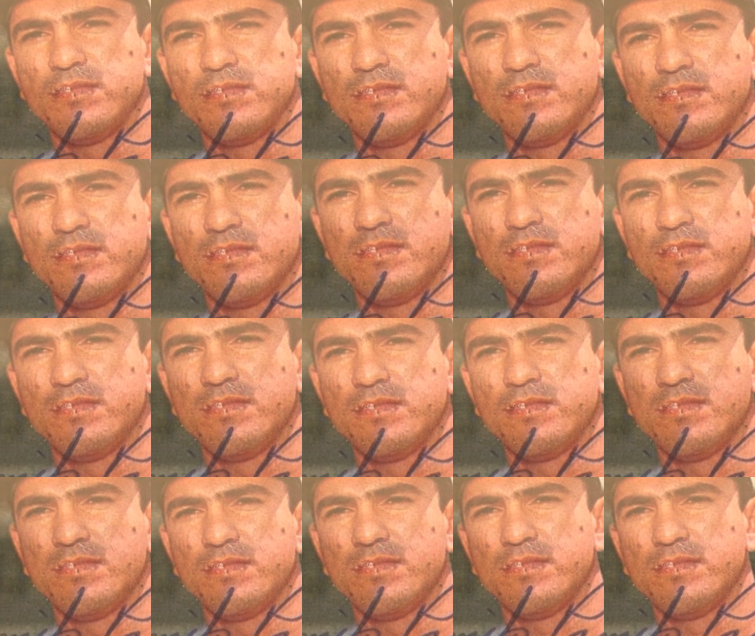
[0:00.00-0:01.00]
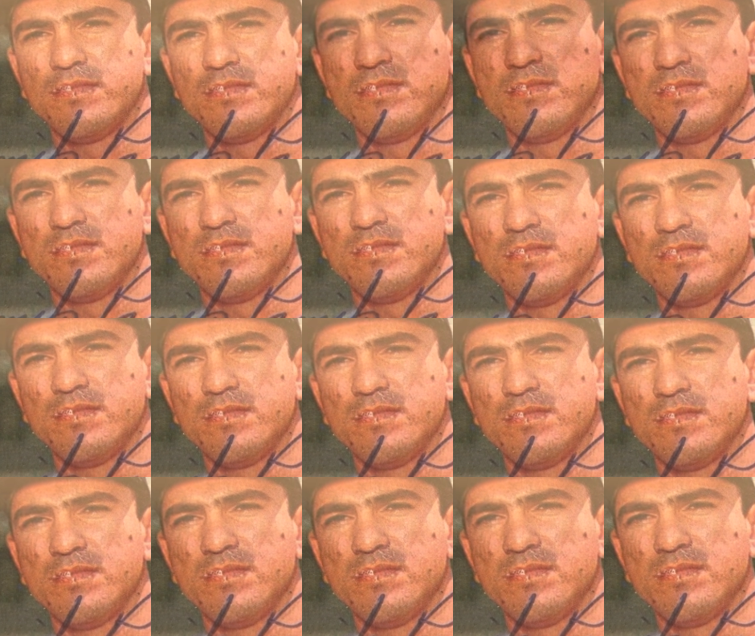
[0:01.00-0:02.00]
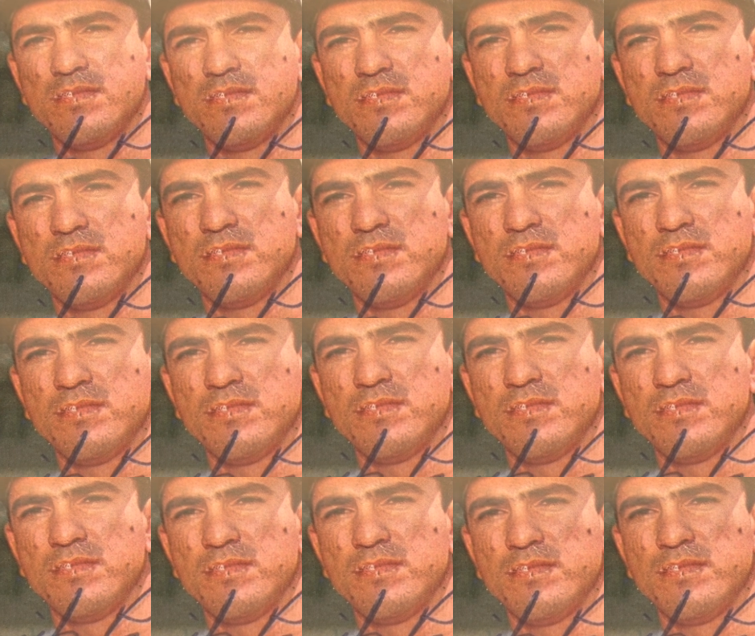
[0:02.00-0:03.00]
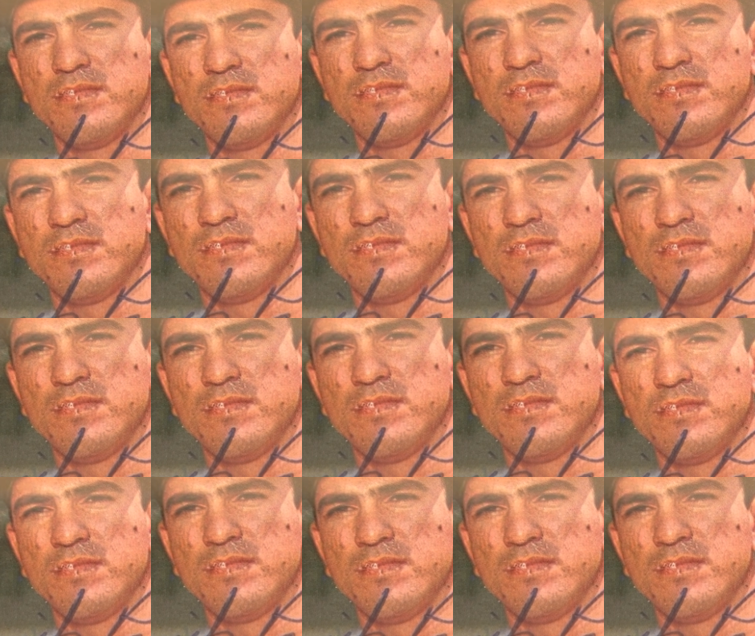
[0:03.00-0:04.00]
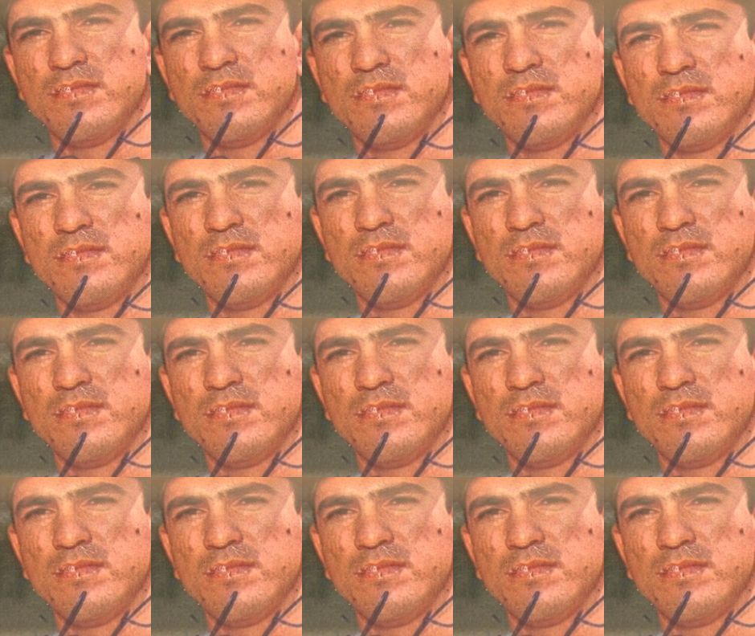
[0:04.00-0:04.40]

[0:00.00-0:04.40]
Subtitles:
my dad loved this card, so it was one of the cards that, you know, doesn't.